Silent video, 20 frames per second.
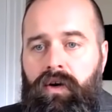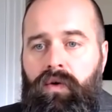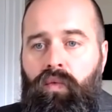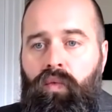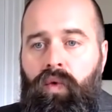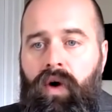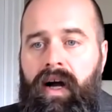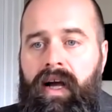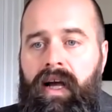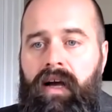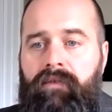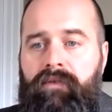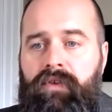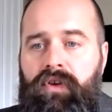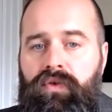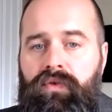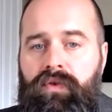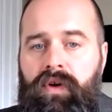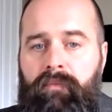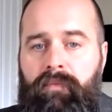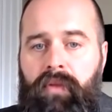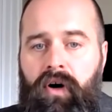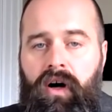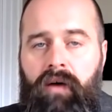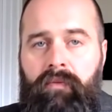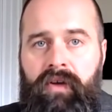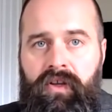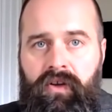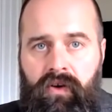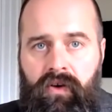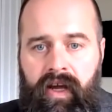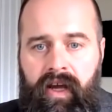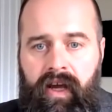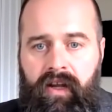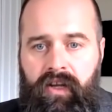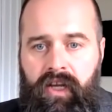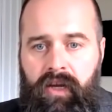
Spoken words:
why have you a palm in your hand?